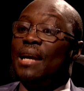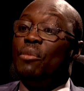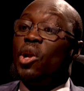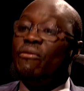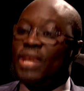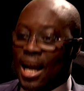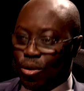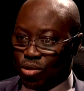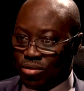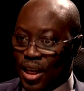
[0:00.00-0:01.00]
lovely
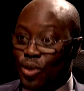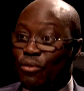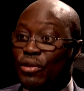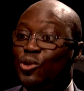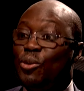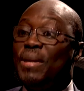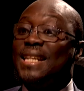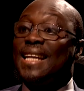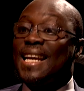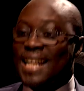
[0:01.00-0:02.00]
house and you fail to
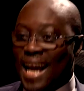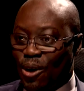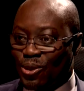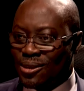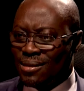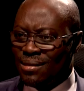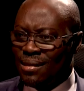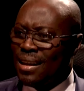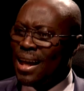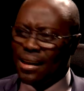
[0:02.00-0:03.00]
maintain the house,
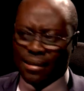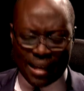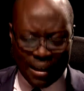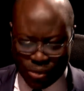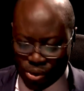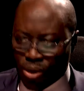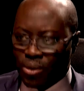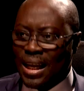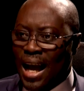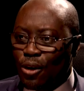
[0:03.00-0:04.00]
after all,
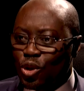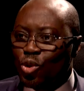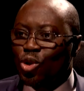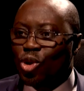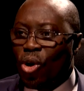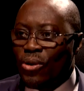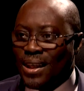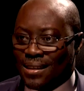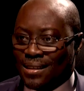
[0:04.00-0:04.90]
the house will deteriorate.